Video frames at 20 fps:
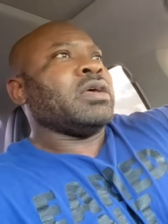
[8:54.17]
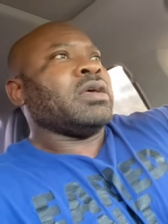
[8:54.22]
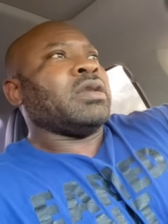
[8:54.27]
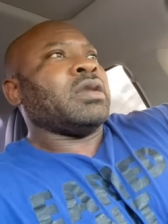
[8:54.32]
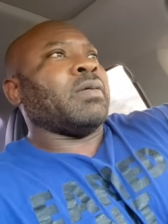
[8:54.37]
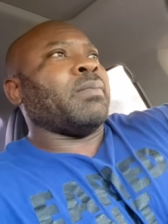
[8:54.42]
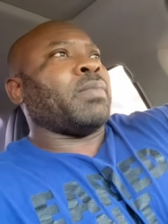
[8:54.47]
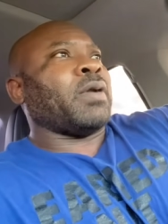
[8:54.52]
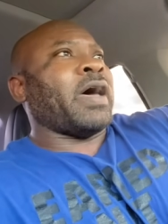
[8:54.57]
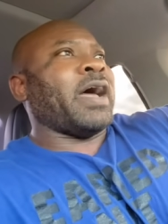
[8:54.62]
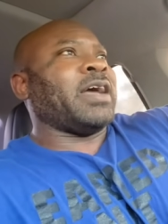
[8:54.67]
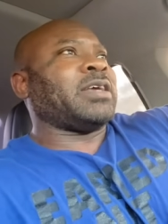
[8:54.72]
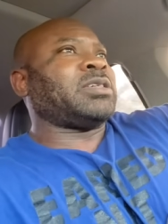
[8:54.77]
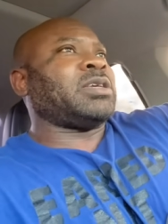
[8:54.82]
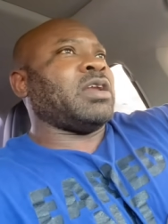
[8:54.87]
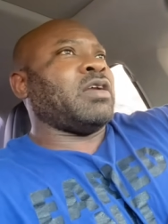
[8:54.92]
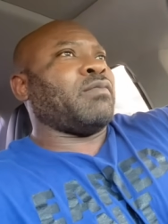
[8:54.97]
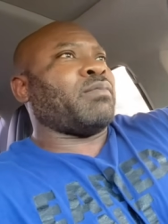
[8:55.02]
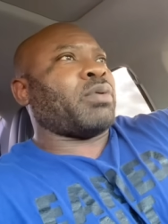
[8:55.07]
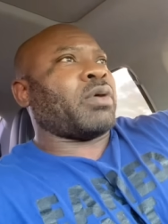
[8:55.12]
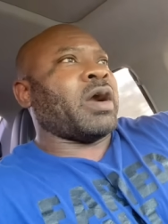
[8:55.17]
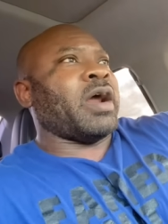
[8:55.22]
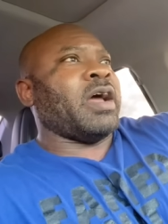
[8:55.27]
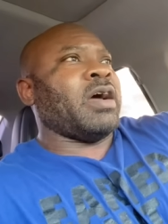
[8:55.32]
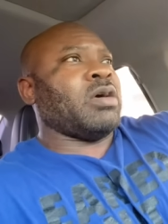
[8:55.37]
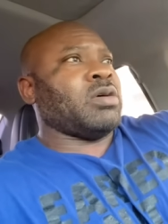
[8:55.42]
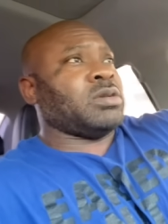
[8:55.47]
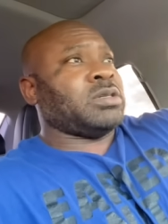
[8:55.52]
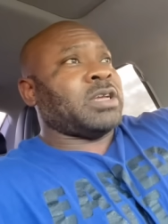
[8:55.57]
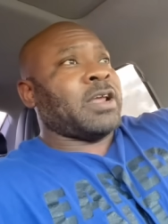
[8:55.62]
the blacks and the
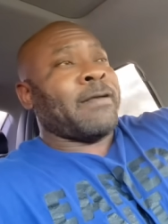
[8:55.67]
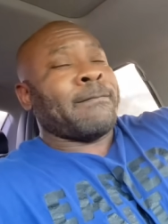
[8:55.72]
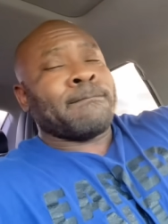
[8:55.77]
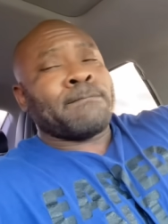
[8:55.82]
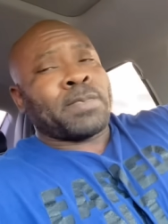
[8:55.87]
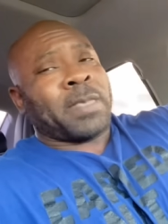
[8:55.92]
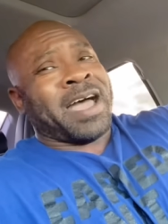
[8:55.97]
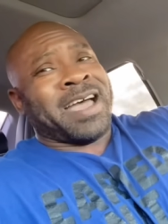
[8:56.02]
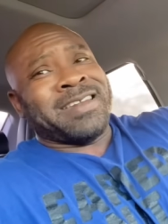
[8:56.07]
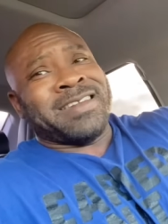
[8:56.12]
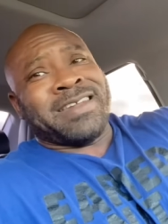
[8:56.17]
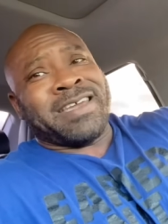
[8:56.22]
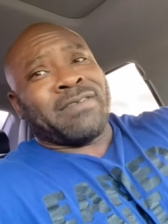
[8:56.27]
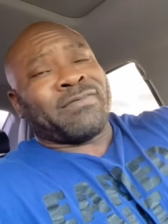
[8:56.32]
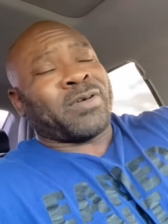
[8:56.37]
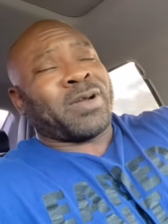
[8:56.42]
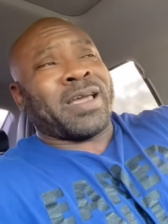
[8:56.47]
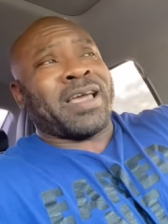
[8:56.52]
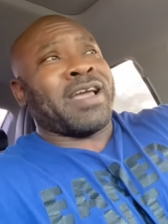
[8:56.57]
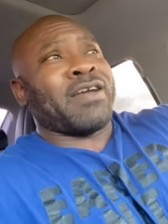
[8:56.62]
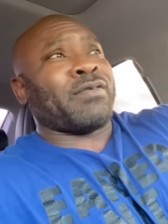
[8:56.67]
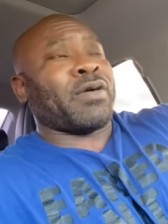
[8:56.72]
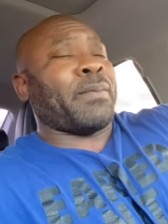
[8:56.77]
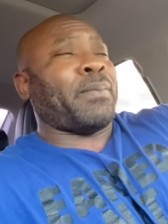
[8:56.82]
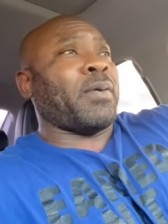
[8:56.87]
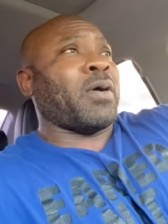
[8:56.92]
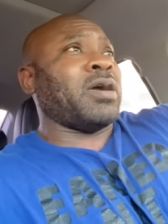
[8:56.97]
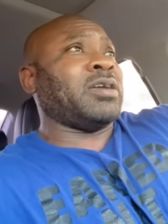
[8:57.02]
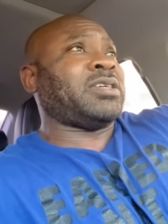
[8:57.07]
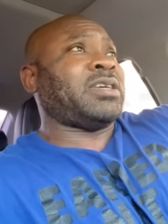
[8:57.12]
browns, I never ever
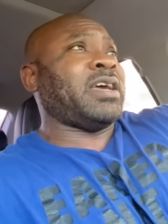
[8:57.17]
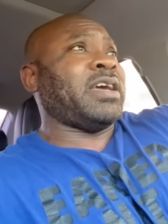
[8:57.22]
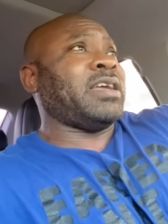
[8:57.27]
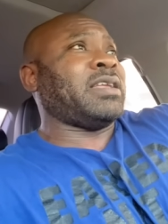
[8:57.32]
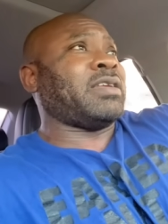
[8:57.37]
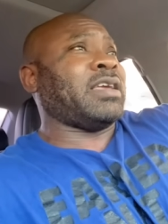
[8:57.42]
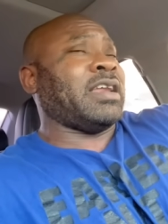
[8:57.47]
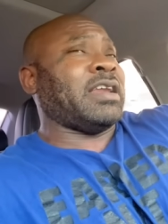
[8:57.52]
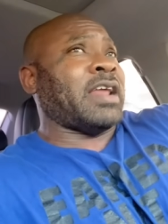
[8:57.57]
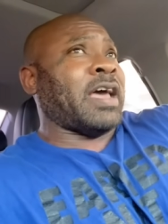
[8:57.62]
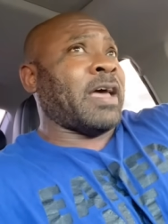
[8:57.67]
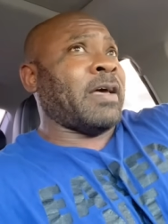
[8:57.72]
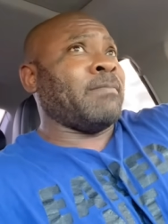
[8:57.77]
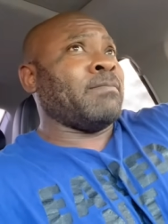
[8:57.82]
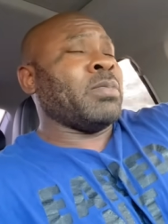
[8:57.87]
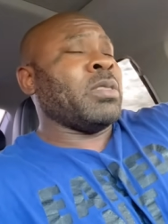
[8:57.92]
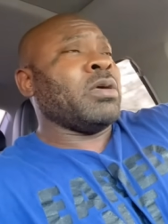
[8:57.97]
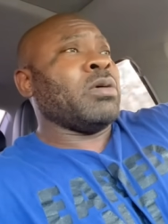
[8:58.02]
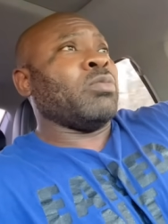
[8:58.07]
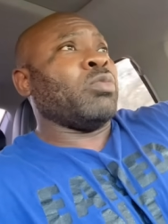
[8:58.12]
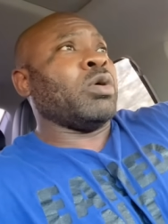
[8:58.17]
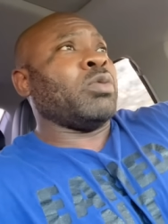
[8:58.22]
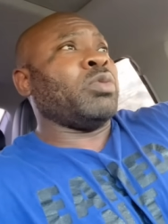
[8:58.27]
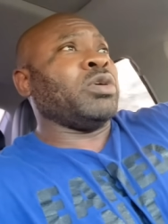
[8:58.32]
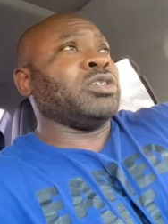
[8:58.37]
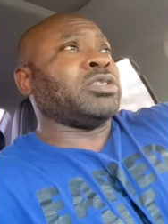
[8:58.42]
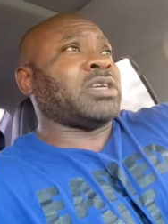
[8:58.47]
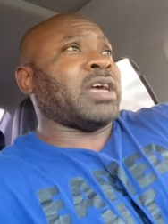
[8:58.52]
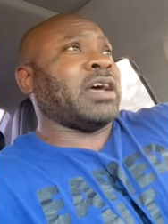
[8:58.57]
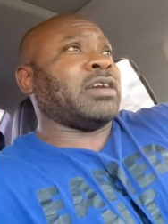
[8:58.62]
partaked in that. When we
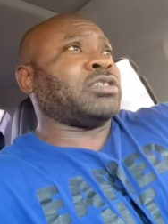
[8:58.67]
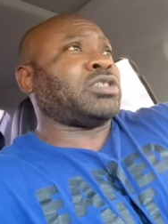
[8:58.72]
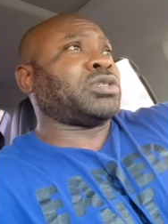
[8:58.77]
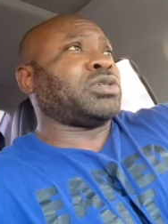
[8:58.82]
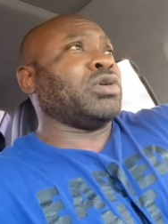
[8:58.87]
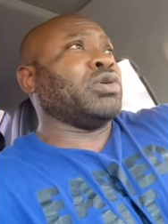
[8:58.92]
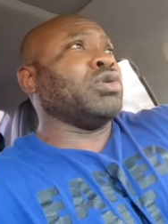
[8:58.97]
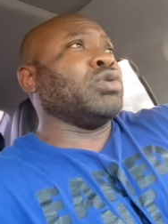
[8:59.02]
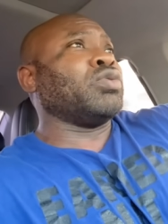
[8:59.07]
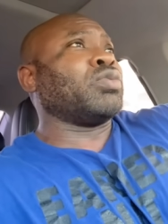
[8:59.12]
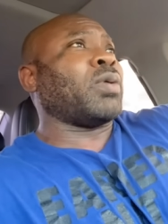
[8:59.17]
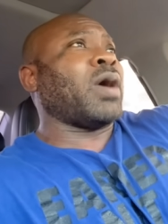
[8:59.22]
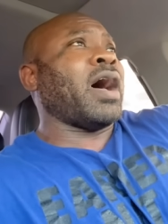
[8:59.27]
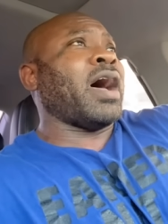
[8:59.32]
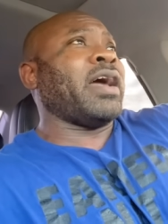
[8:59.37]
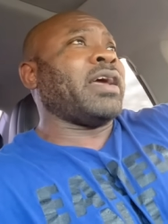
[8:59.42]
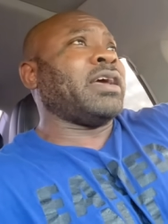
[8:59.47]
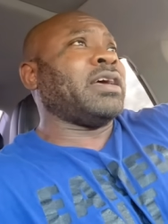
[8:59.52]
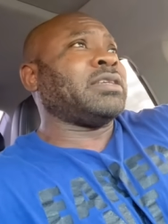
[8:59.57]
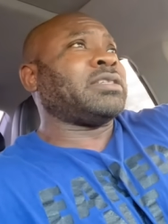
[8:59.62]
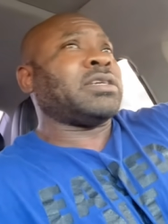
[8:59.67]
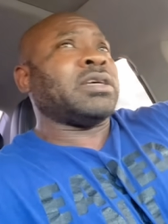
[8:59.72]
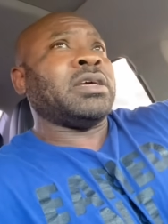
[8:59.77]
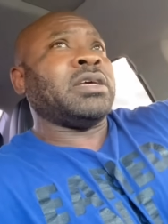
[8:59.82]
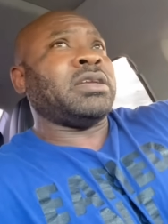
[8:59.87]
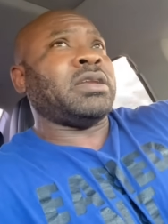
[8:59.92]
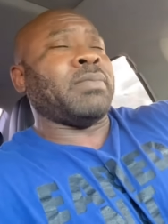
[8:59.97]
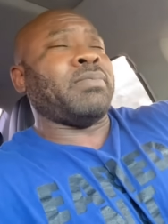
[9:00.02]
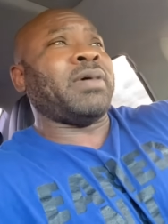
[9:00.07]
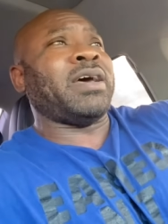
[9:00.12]
was to the school riots,
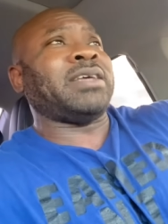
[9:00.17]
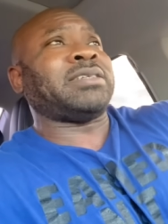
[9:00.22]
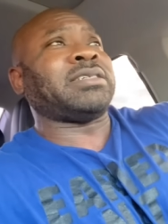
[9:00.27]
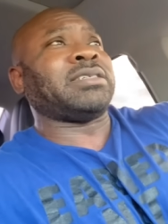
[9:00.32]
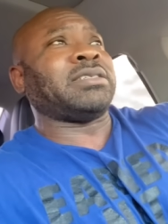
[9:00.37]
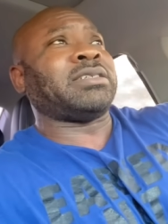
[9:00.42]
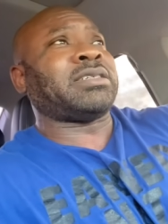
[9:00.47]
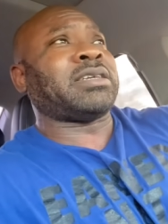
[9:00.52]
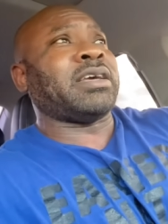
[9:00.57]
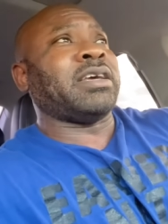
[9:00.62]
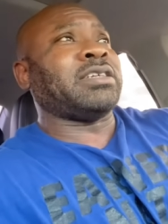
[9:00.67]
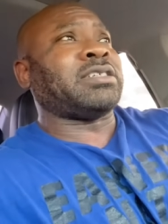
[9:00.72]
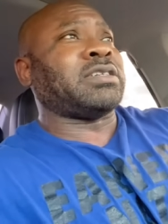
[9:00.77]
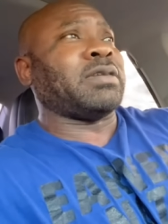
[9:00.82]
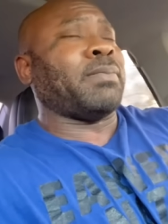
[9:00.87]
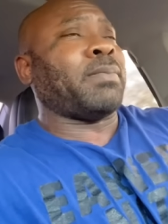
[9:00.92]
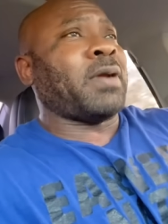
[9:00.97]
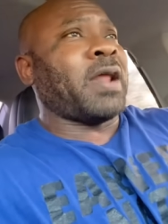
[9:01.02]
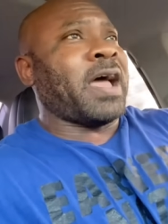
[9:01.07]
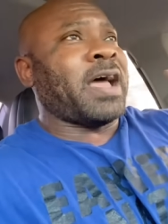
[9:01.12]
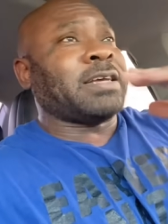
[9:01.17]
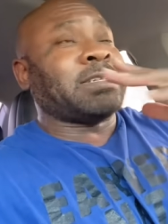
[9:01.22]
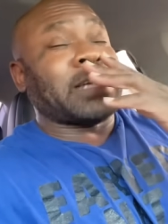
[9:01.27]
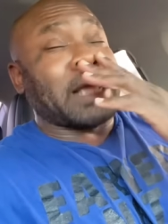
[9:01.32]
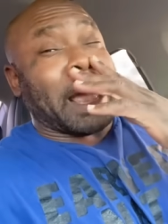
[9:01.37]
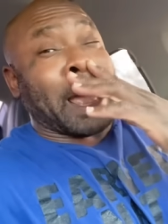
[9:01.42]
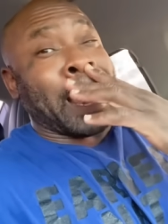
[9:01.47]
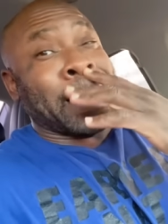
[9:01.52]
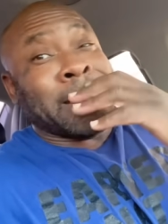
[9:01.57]
the Mexicans against the blacks, I